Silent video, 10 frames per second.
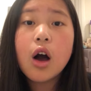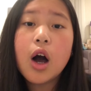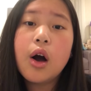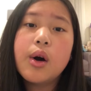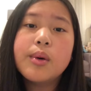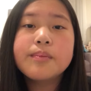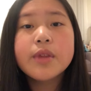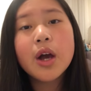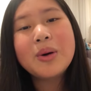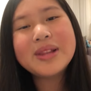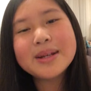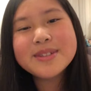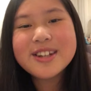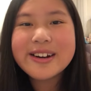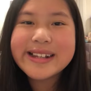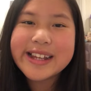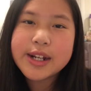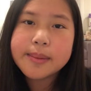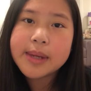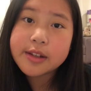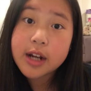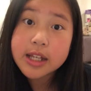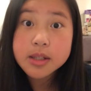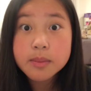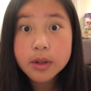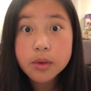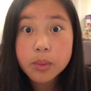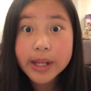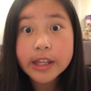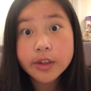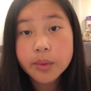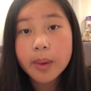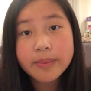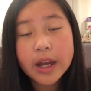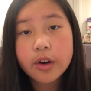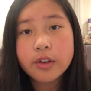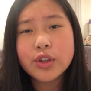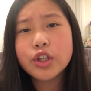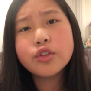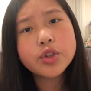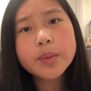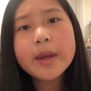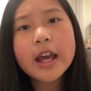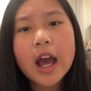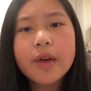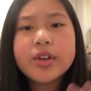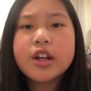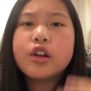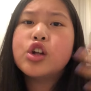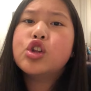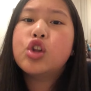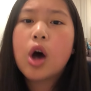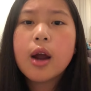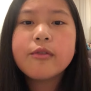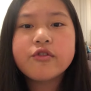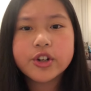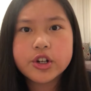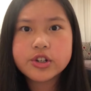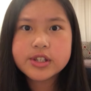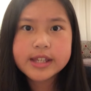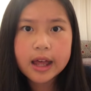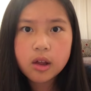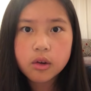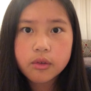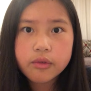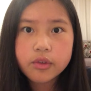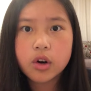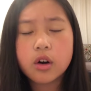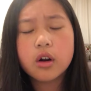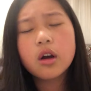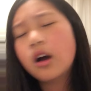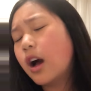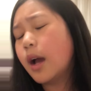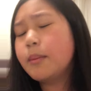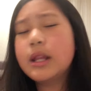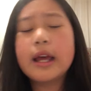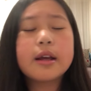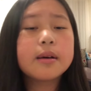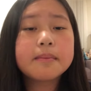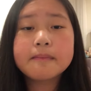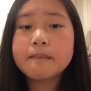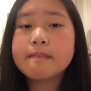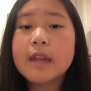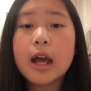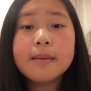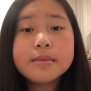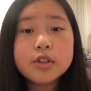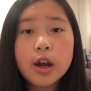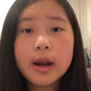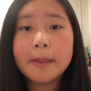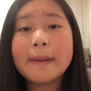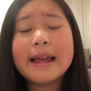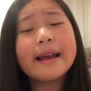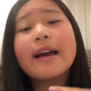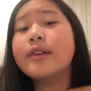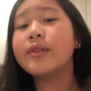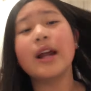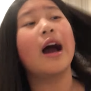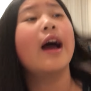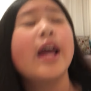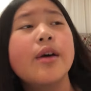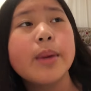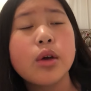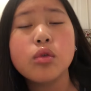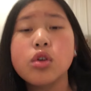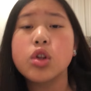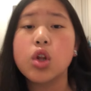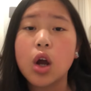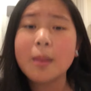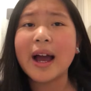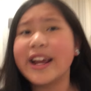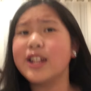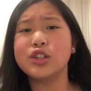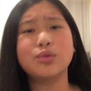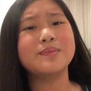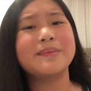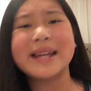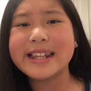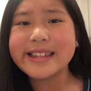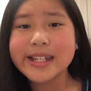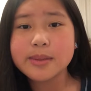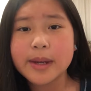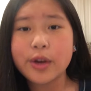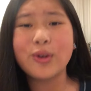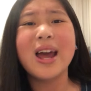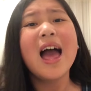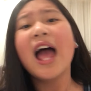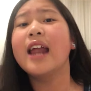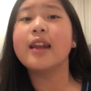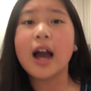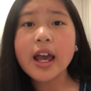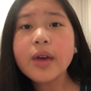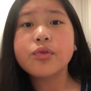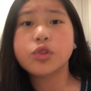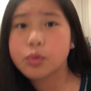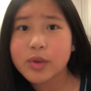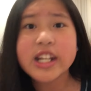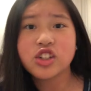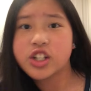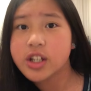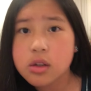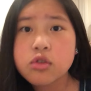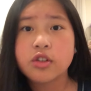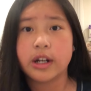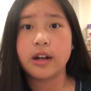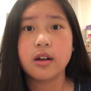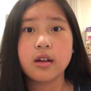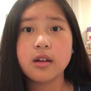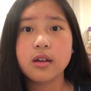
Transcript: Oh, well, I'm sorry that your mother hasn't been waking you up that early. You should be having an alarm for yourself. I mean, like, I'm sorry, but like, even I have my own alarm. I can do many things my own, and I have three children.